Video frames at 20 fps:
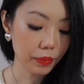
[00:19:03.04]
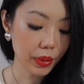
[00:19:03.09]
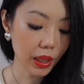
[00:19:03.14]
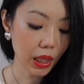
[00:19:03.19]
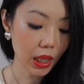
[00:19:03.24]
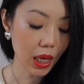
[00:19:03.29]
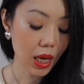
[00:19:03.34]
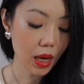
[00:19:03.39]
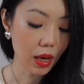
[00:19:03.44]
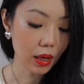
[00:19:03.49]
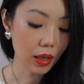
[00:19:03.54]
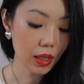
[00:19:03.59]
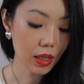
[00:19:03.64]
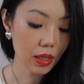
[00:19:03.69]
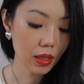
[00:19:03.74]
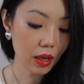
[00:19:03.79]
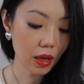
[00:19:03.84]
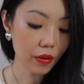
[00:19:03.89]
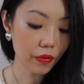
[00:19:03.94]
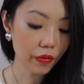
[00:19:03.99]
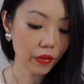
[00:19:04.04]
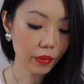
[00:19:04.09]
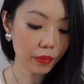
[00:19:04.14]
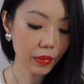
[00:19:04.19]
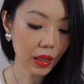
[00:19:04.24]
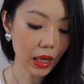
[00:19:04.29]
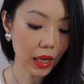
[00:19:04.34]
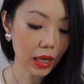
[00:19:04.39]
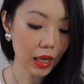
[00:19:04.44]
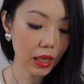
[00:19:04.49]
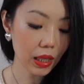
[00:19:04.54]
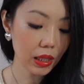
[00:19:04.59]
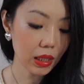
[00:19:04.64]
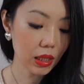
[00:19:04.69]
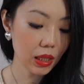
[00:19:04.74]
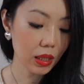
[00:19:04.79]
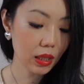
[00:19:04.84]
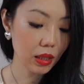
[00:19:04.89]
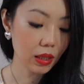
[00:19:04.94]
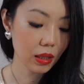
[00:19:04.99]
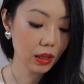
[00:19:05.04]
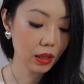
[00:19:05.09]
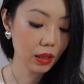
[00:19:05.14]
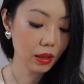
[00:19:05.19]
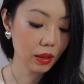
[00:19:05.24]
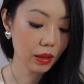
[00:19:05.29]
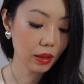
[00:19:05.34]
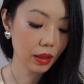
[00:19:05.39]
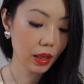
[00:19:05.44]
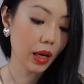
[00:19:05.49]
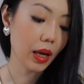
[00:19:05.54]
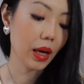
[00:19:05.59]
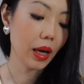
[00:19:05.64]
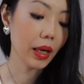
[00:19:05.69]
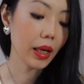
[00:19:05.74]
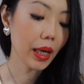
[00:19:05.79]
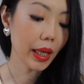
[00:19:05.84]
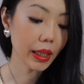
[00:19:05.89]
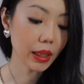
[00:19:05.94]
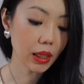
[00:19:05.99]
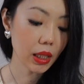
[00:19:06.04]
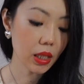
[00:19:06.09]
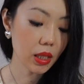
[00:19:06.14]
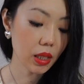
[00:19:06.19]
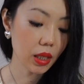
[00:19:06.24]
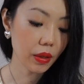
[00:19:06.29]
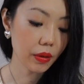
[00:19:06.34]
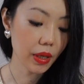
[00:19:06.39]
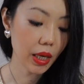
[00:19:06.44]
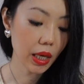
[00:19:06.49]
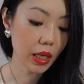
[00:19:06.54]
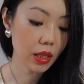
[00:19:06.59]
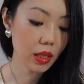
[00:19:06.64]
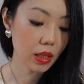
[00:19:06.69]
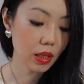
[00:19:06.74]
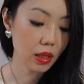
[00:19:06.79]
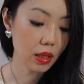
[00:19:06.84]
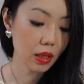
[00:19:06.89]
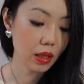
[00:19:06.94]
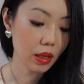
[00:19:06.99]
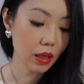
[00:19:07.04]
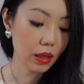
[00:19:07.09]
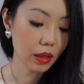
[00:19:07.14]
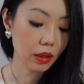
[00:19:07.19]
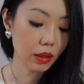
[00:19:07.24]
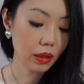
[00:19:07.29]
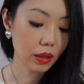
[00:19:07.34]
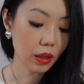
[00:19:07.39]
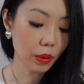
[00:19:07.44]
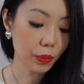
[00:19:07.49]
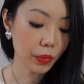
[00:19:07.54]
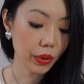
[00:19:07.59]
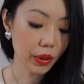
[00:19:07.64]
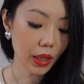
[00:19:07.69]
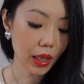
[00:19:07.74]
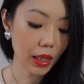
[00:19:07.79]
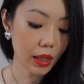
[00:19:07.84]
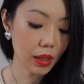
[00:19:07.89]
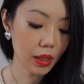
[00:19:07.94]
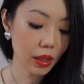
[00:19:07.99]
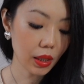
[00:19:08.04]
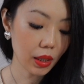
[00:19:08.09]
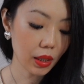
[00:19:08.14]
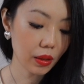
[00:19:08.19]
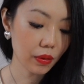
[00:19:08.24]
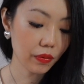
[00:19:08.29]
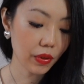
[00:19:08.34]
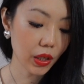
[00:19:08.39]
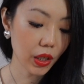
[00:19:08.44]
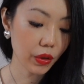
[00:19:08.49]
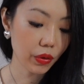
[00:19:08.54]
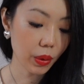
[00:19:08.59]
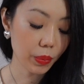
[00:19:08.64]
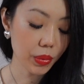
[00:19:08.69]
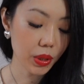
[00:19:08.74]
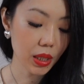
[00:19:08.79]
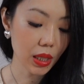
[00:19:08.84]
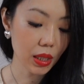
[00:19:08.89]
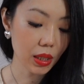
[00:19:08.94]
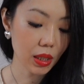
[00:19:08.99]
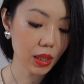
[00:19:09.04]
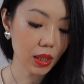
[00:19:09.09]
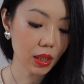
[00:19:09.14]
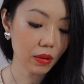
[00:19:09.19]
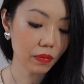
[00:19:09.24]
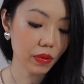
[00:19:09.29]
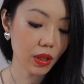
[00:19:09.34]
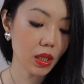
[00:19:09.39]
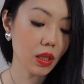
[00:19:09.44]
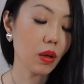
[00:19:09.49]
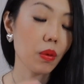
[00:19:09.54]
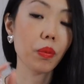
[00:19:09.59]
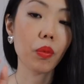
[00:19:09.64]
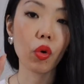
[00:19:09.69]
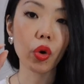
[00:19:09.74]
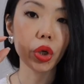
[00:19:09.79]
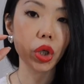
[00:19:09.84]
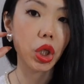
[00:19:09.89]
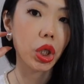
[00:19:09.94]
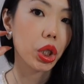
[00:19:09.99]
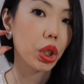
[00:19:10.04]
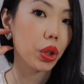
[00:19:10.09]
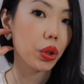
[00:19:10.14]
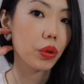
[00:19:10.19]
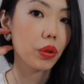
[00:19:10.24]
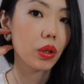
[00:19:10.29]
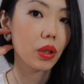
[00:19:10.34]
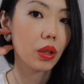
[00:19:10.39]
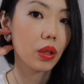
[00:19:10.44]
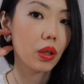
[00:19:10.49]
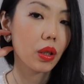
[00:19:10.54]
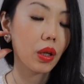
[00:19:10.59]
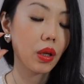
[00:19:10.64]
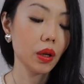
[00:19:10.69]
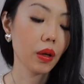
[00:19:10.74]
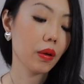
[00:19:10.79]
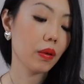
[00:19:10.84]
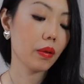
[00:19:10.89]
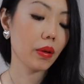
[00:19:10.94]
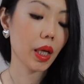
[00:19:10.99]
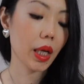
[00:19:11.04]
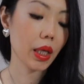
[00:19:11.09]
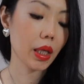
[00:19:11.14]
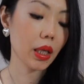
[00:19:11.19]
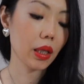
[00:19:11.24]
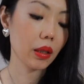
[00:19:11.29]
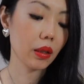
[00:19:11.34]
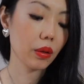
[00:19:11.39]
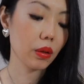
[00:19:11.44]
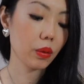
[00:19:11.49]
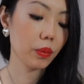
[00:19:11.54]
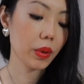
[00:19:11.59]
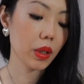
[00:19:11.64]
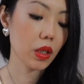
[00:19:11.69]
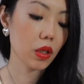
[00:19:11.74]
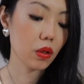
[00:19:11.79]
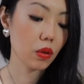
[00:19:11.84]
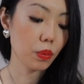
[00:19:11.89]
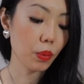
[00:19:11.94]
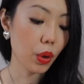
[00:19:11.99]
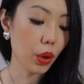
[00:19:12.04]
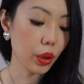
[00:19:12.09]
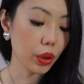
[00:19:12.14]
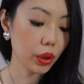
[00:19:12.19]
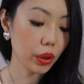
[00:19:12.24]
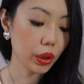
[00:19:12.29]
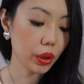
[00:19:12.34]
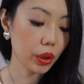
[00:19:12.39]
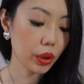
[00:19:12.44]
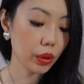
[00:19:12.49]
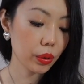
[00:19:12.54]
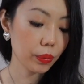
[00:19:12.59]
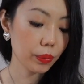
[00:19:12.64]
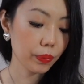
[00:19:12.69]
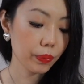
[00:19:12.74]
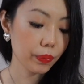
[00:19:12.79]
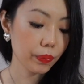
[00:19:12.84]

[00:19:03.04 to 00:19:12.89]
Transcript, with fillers: but yeah, aside from that, yeah, I like these earrings. The number 19, very representative. These are more cute, right? A little bit smaller.